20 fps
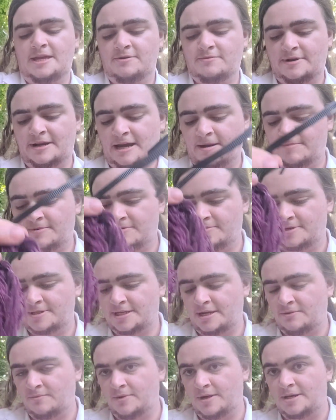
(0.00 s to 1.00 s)
think what happened was
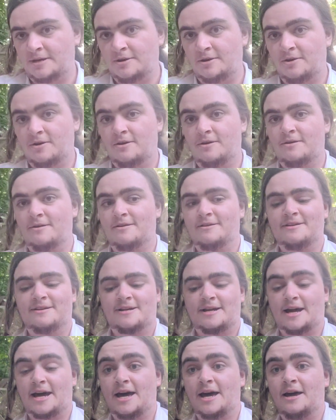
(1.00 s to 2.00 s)
I
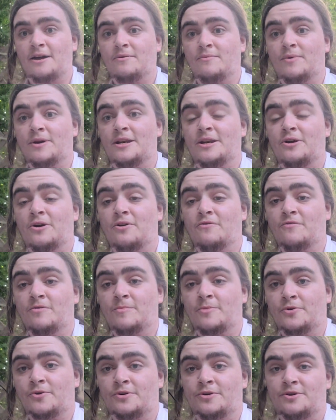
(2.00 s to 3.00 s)
went
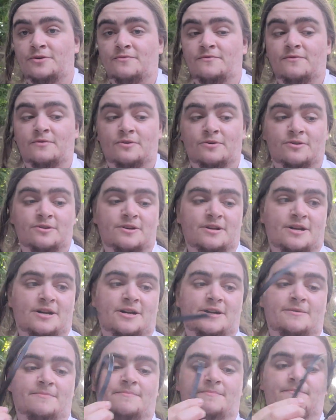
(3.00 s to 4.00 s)
overboard for
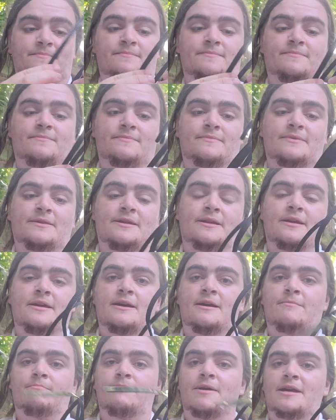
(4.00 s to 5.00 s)

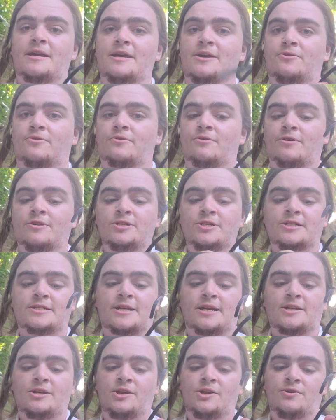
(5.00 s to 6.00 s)
making orange, because
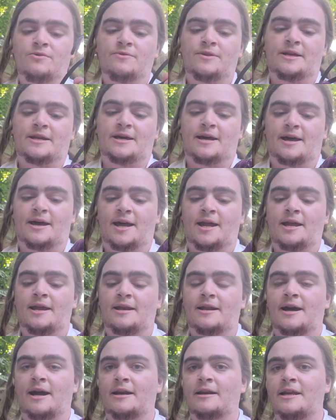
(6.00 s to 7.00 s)
I knew that
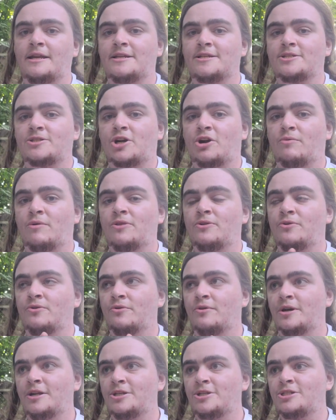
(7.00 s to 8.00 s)
I need to start with
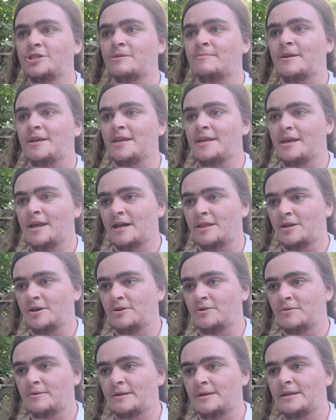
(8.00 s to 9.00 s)
orange to make
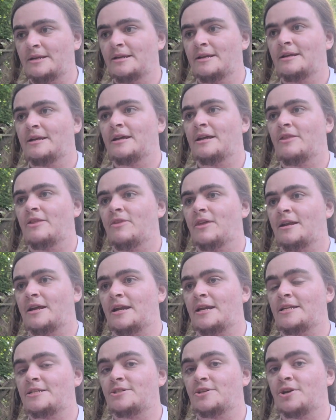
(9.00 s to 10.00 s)
yellow. Then I
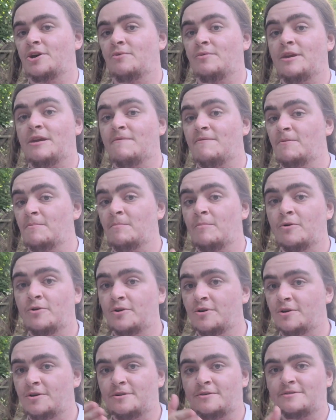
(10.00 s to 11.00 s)
need to go even
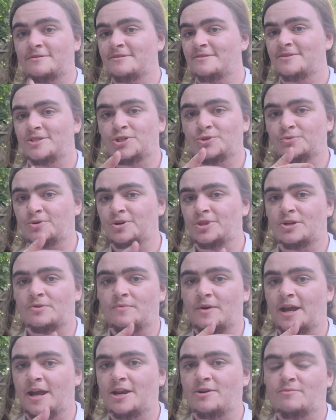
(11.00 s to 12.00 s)
more toward the
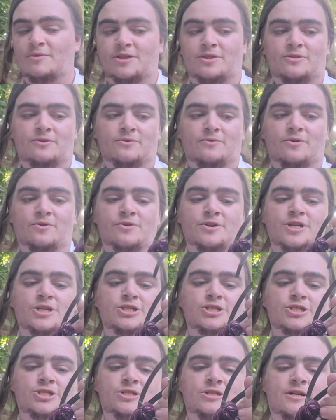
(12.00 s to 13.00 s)
red with
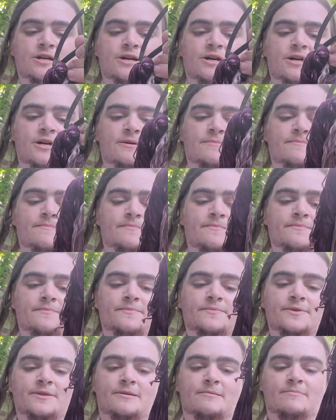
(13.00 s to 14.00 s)
orange.
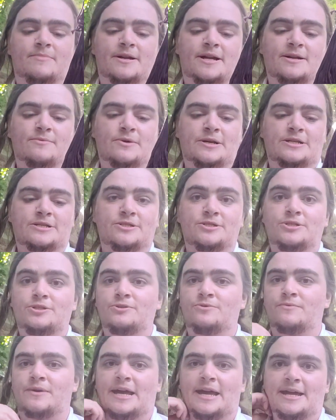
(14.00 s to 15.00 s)
But I went too
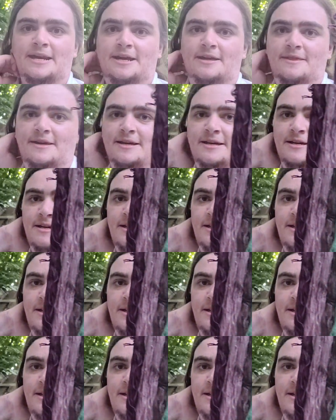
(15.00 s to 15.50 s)
red, I think.